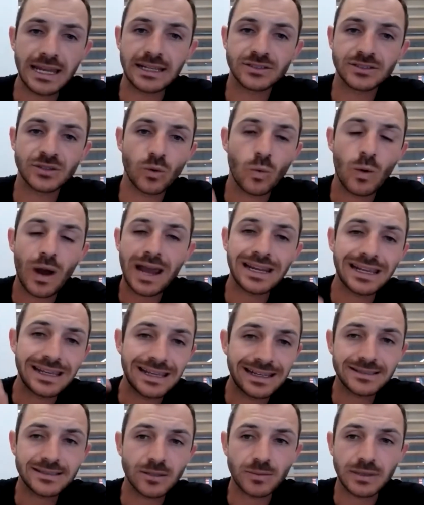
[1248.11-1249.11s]
It's a way to
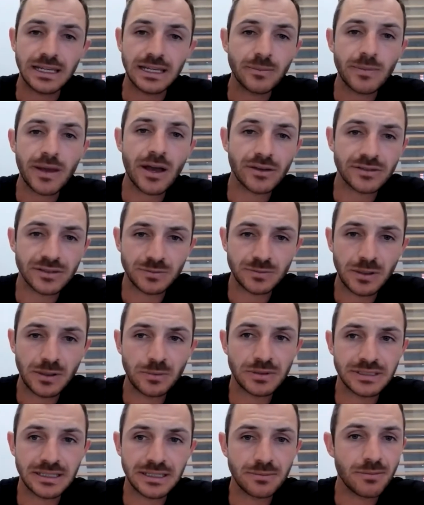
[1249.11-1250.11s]
get some emails in
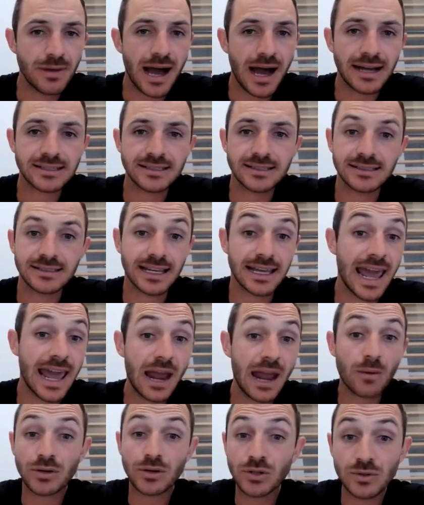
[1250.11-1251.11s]
people's inboxes saying,
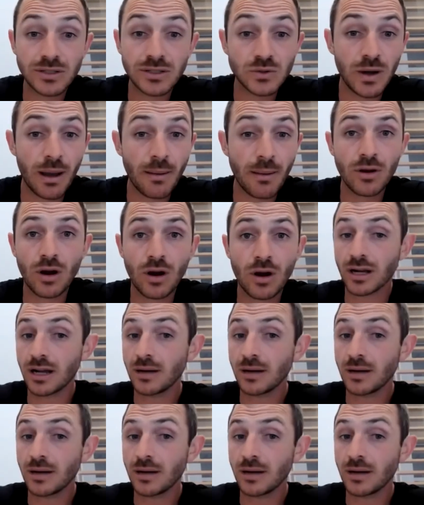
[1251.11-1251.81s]
hey, we're doing this webinar.